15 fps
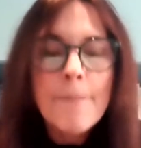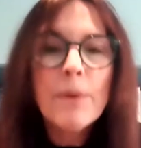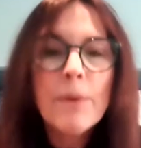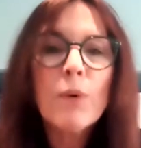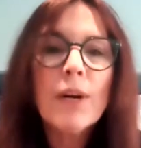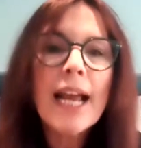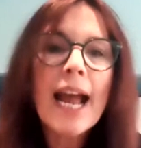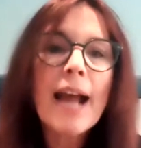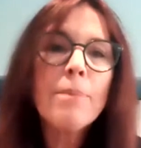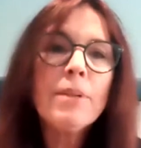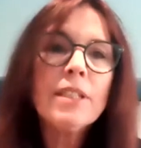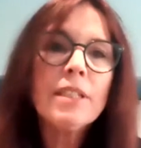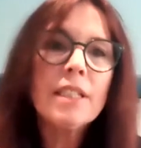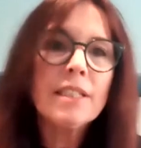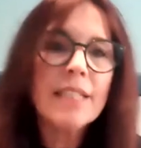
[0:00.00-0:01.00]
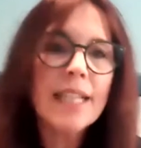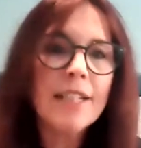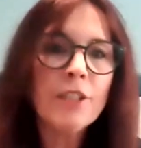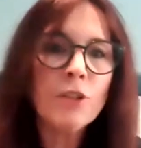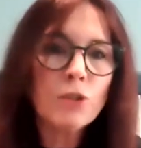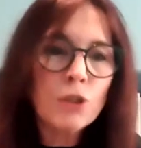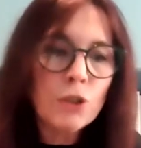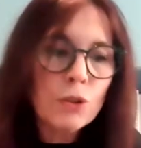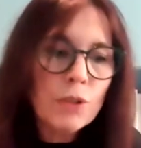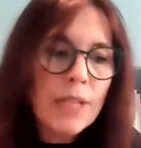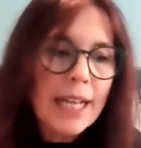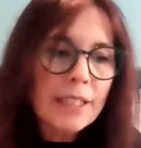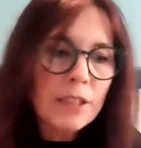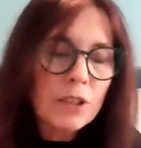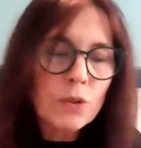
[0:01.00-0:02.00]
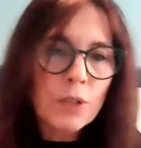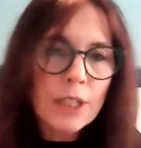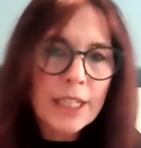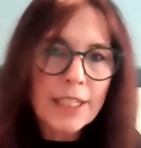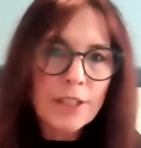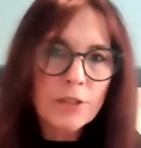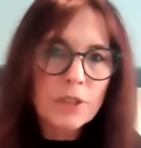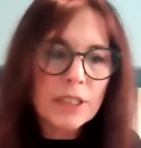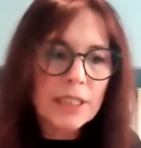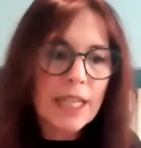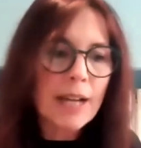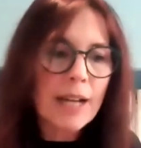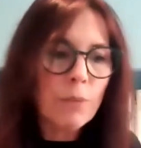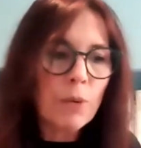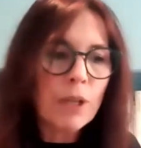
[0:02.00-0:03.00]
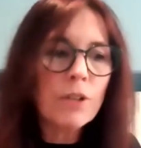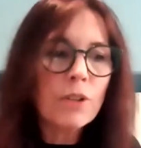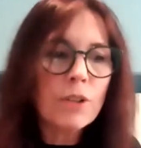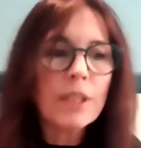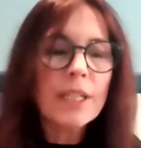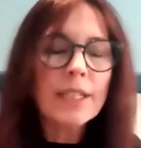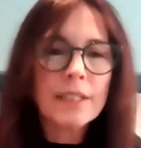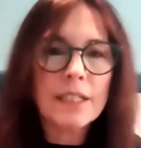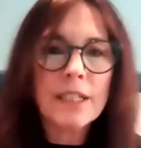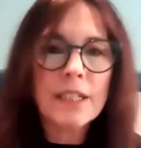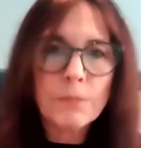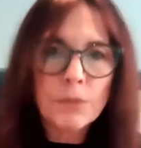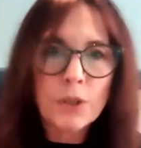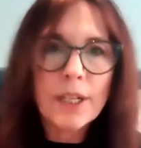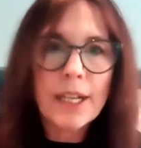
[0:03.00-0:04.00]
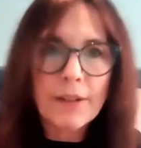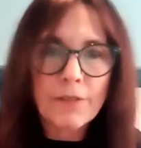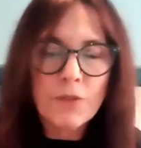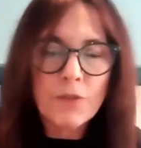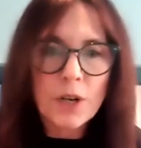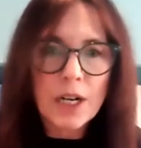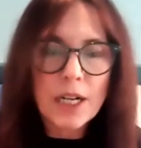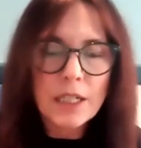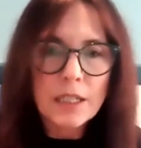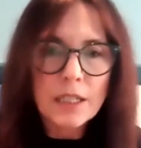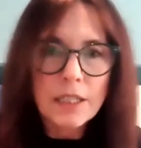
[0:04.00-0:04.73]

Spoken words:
But what happens is that you'll do that sorting. You'll decide what are the things that I'm looking for,